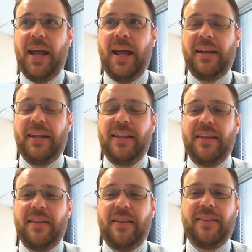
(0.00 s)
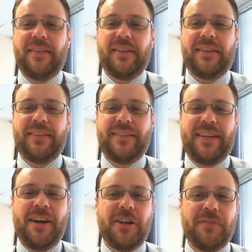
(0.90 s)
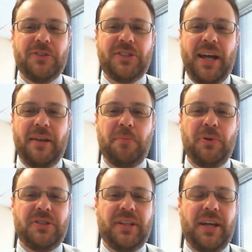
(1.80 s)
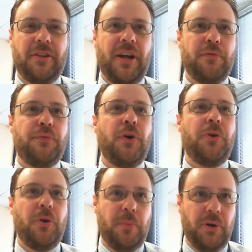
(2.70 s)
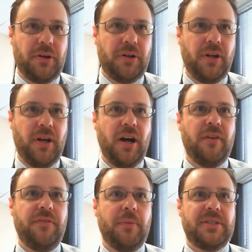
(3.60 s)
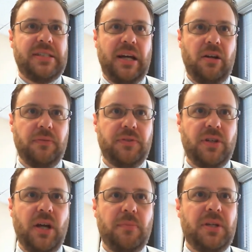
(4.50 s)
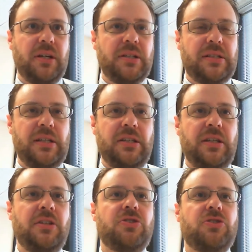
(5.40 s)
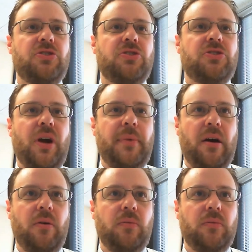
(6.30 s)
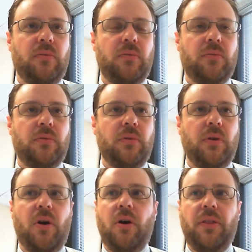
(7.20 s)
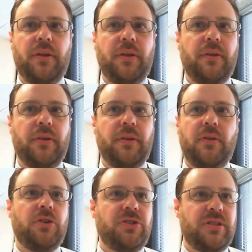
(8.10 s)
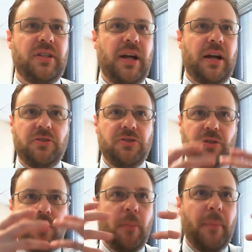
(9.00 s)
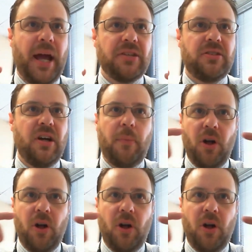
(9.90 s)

And the caregivers had put together a photo book of themselves, because he described how, you know, all the nurses and the doctors, they're all masked up.